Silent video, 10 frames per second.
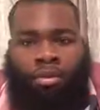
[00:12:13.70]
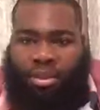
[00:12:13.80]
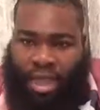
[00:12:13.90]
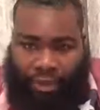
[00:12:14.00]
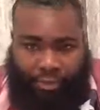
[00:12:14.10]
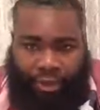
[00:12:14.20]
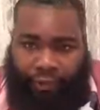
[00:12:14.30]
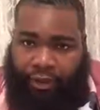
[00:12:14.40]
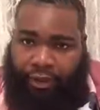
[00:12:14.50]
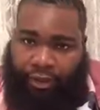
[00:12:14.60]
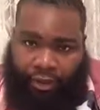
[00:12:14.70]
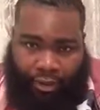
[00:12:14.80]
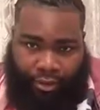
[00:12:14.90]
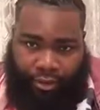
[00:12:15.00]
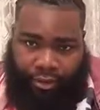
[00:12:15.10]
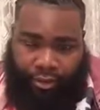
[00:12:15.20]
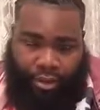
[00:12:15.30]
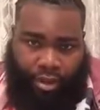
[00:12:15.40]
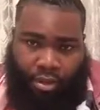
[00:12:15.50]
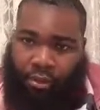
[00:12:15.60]
Tyler Perry, girl,
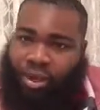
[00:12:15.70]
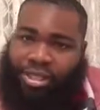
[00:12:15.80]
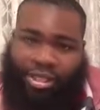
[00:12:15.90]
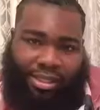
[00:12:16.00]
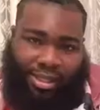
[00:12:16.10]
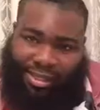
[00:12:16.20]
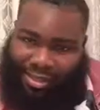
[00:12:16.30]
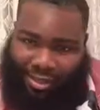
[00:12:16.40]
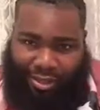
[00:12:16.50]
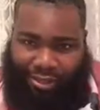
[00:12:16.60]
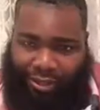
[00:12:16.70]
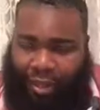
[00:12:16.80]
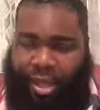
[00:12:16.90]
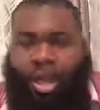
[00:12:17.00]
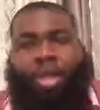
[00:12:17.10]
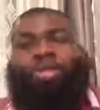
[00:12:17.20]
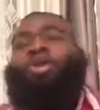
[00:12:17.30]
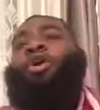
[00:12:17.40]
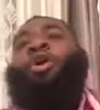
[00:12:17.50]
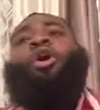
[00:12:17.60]
was this necessary?
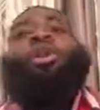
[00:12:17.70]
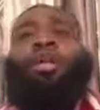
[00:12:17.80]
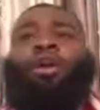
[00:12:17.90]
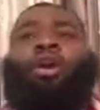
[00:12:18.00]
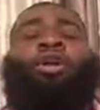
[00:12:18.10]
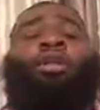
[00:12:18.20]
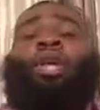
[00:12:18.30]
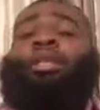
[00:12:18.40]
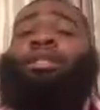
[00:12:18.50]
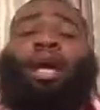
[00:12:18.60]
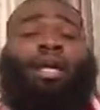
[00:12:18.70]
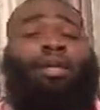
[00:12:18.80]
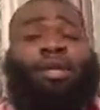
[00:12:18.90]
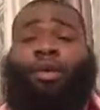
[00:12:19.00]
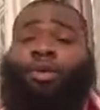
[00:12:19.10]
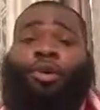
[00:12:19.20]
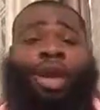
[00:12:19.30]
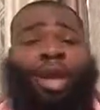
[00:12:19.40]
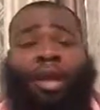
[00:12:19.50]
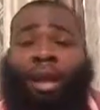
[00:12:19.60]
So all in all, they decided that they were going to
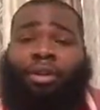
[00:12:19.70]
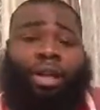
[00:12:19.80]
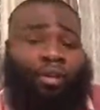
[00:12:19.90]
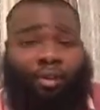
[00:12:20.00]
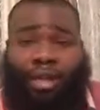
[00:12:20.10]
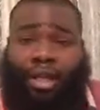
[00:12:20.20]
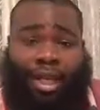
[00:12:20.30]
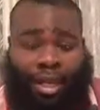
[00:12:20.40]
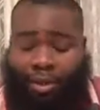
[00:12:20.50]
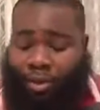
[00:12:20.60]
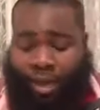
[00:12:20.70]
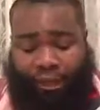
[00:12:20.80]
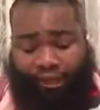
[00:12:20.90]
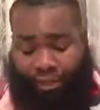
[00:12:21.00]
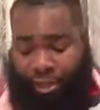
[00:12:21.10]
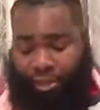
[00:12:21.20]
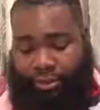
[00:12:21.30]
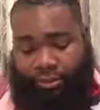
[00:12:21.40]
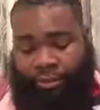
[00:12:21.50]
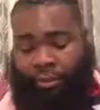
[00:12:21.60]
hang out later on that night and go have drinks.
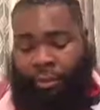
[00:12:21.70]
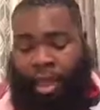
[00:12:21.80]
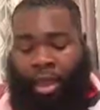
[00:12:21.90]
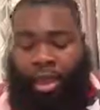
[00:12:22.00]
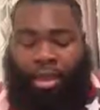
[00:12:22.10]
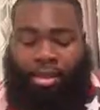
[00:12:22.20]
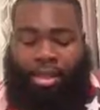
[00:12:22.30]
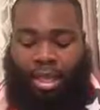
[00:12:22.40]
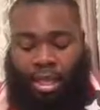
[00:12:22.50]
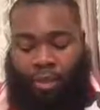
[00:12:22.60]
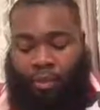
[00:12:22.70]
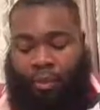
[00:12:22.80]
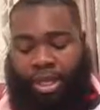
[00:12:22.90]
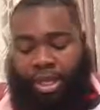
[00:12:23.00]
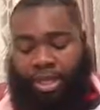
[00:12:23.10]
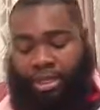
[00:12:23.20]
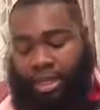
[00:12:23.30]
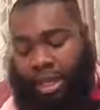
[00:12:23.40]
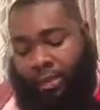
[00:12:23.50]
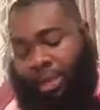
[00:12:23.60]
Then we get a
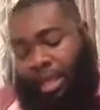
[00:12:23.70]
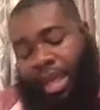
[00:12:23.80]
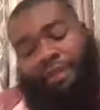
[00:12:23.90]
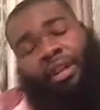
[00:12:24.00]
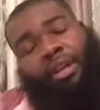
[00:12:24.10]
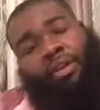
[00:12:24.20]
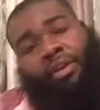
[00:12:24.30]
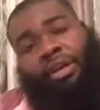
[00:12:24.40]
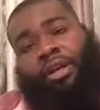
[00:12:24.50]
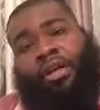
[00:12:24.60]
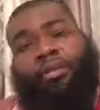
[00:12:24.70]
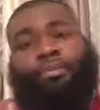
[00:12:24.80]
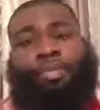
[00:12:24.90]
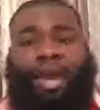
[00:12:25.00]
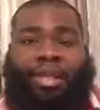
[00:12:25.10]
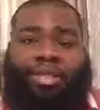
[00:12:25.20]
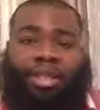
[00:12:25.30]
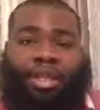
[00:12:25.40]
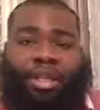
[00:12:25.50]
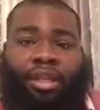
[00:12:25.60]
scene with David and Erica back
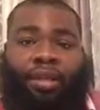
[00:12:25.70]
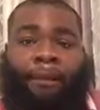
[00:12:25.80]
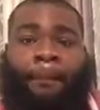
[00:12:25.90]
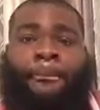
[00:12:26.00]
chilling.